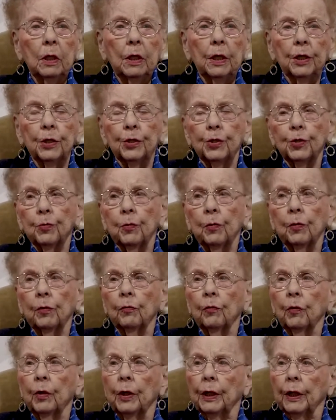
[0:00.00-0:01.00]
instrument
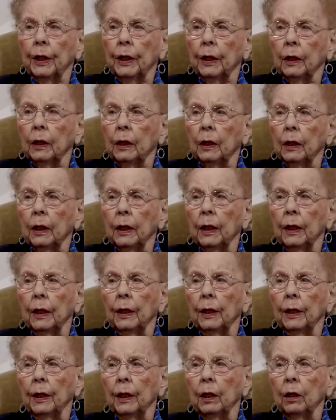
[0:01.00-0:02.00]
rating
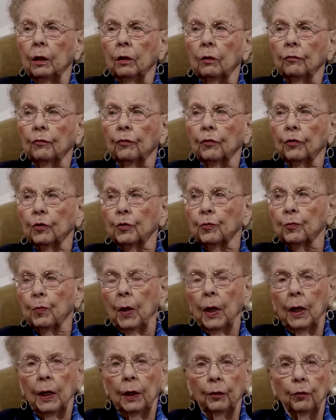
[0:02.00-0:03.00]
and our first
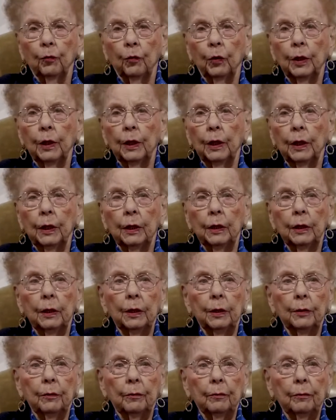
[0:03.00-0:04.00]
pilot rating
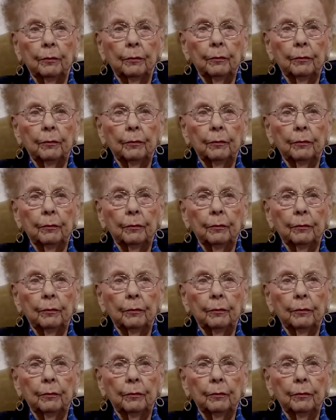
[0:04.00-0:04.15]
in the